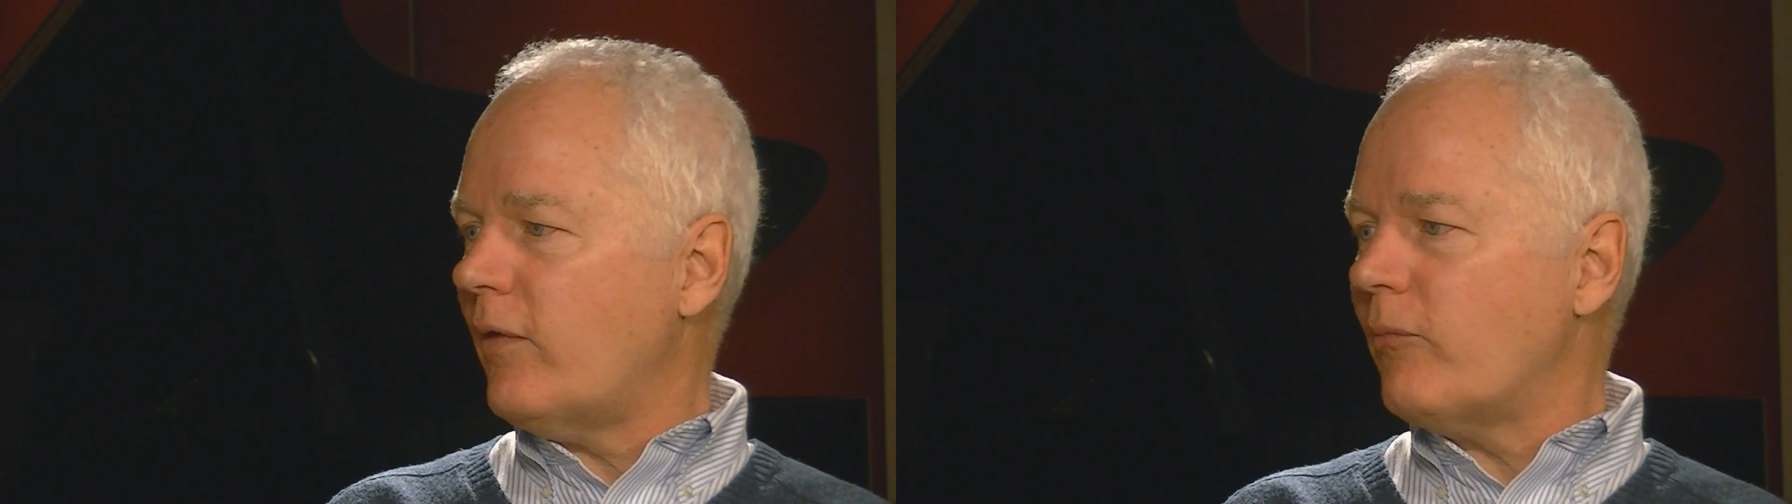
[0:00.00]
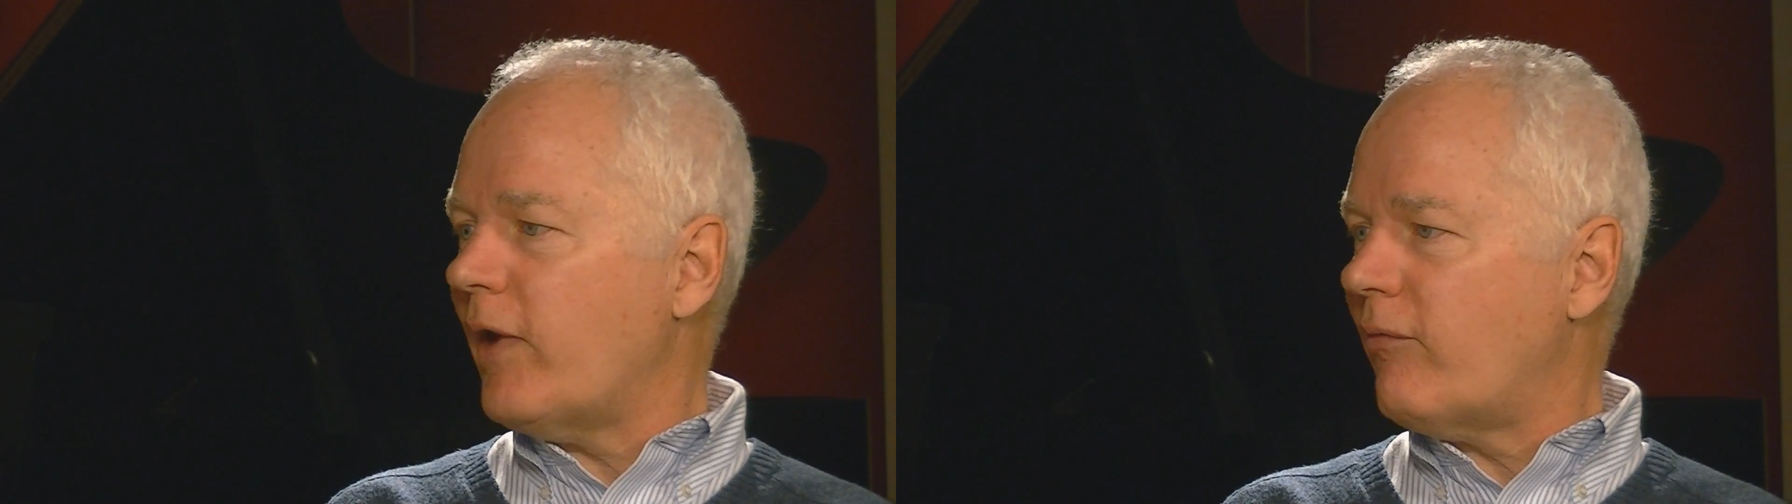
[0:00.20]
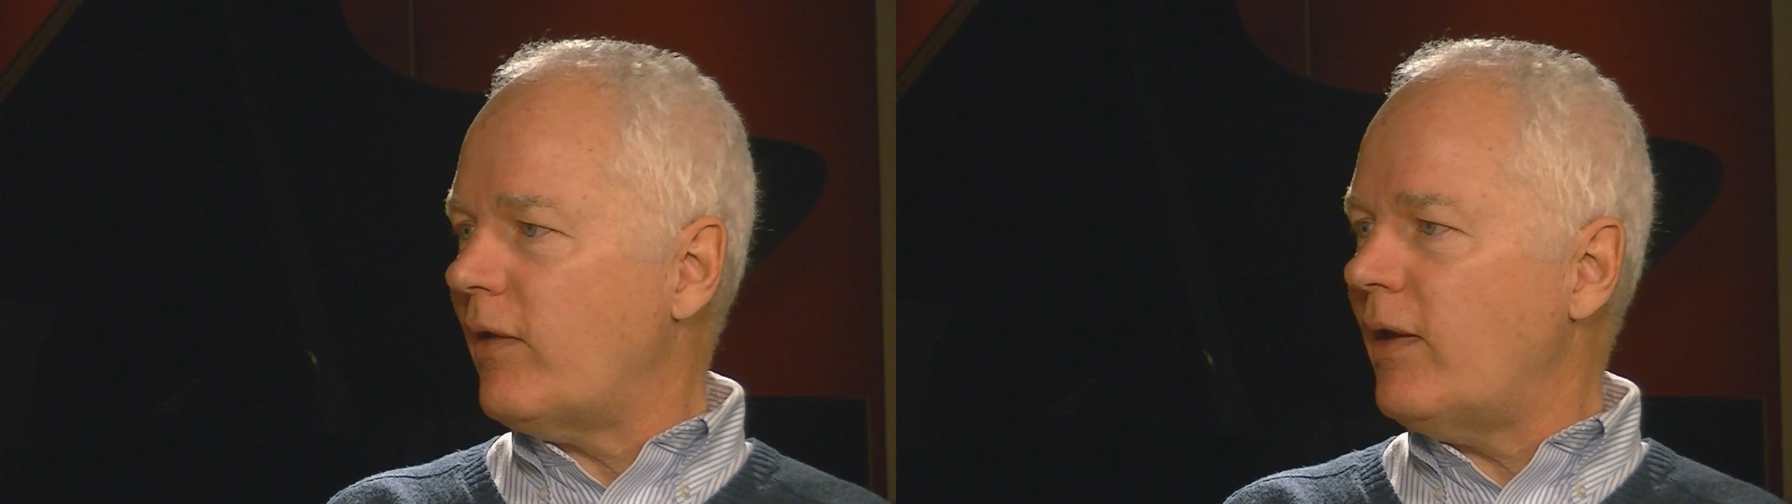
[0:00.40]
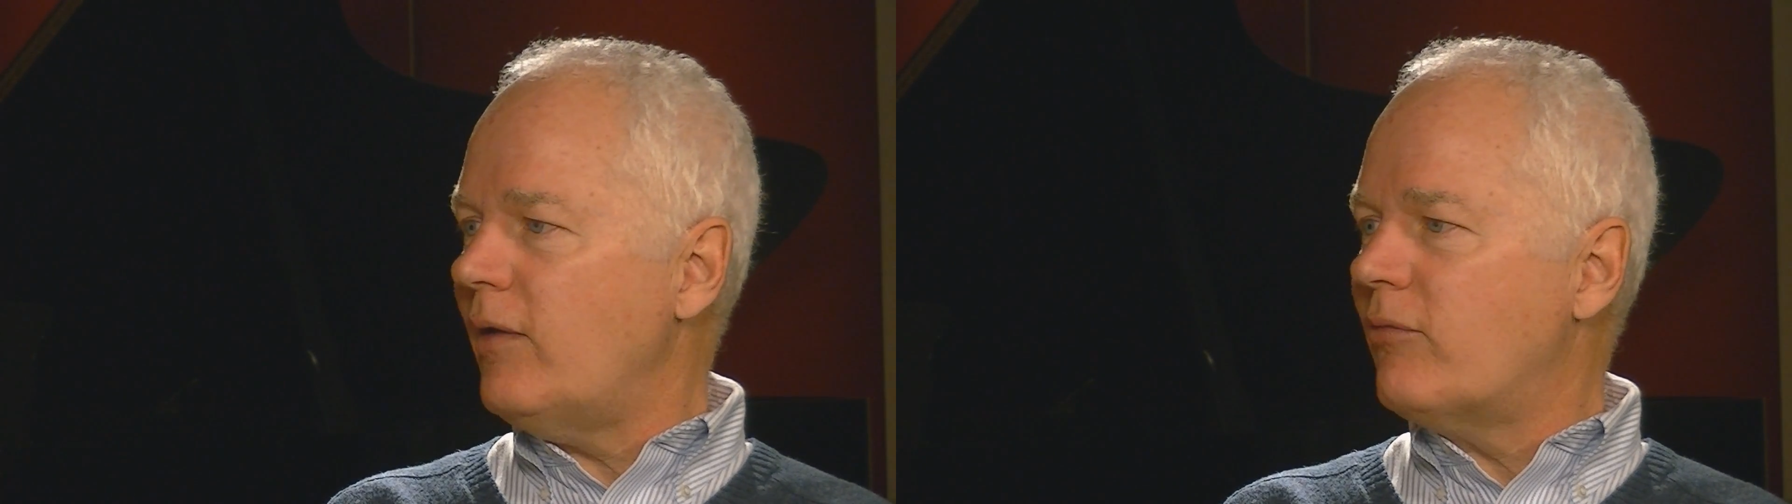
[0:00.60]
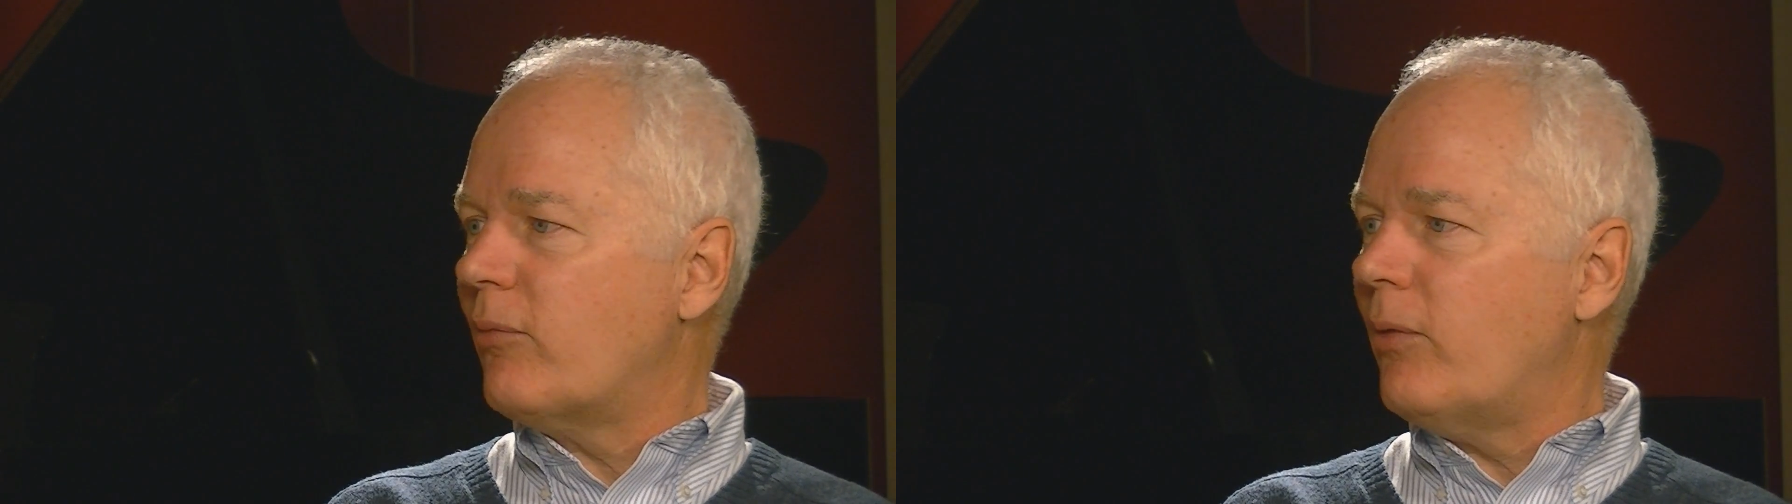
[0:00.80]
and we have a
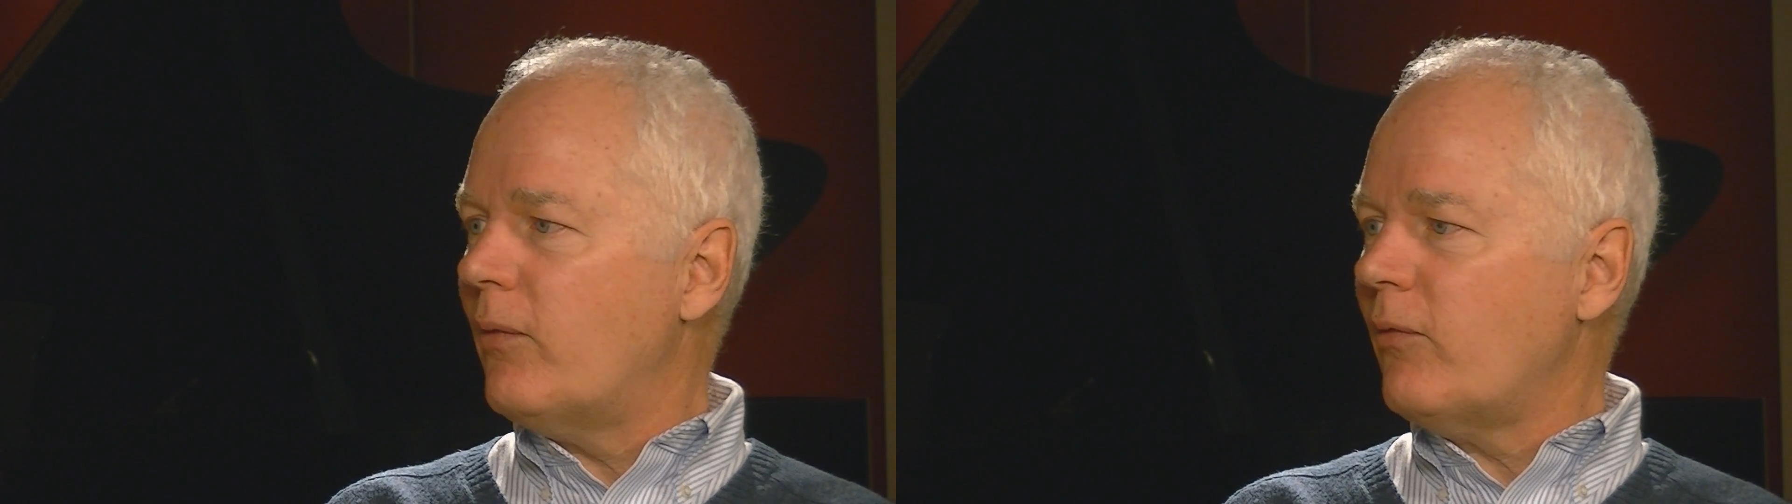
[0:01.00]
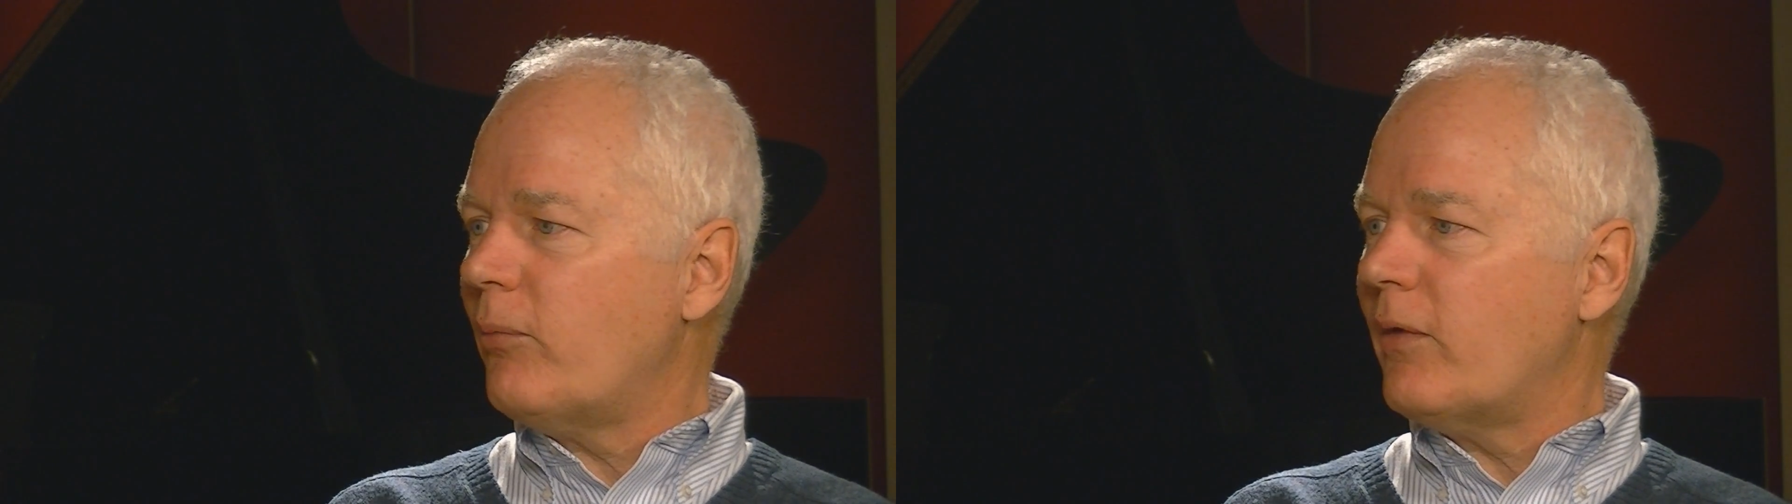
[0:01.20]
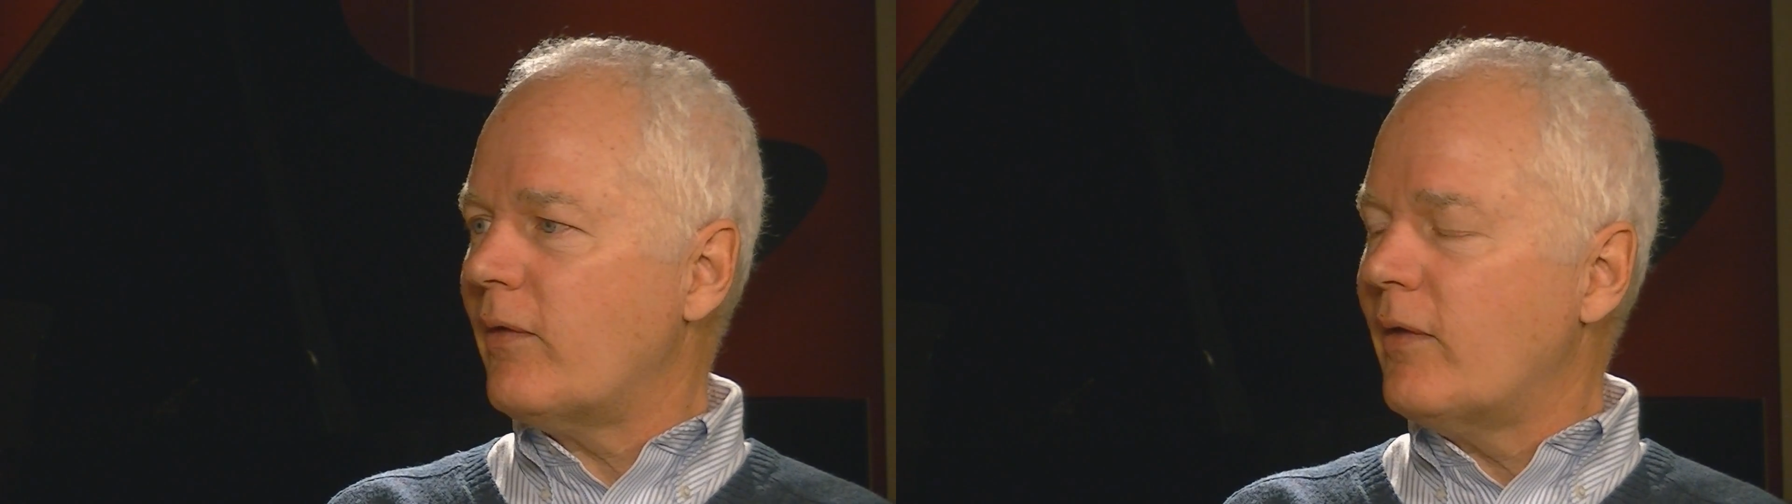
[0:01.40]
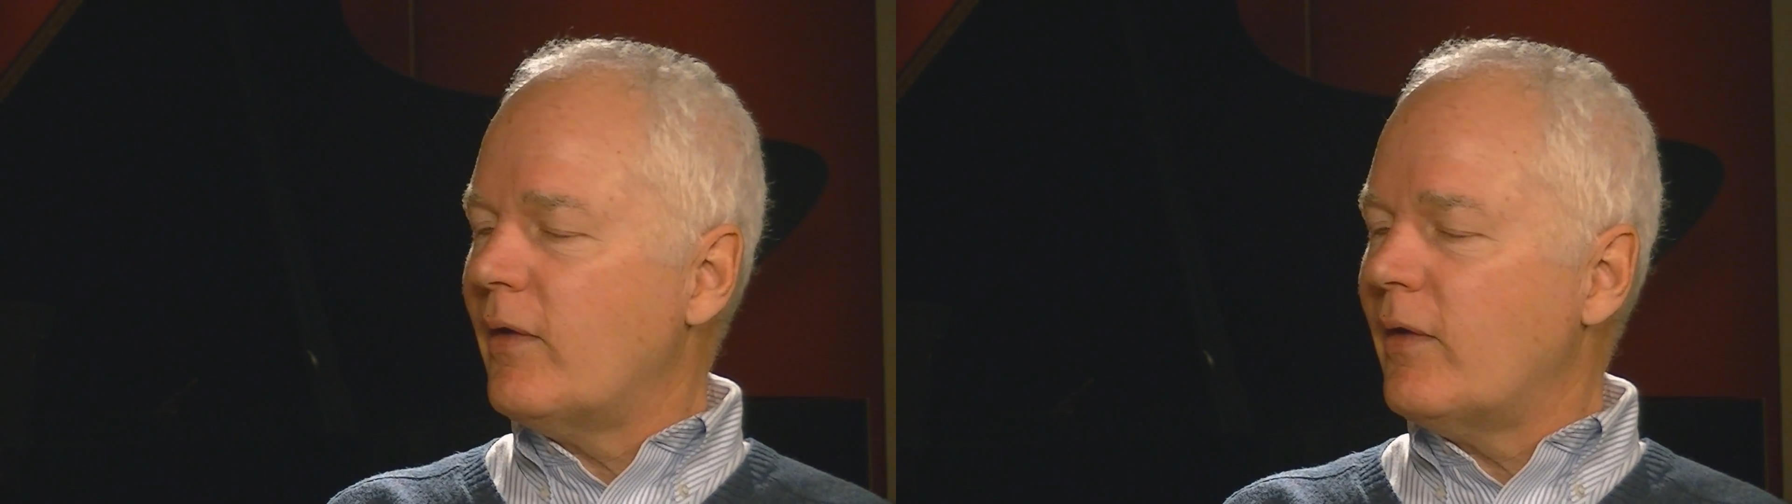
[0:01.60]
need for both, but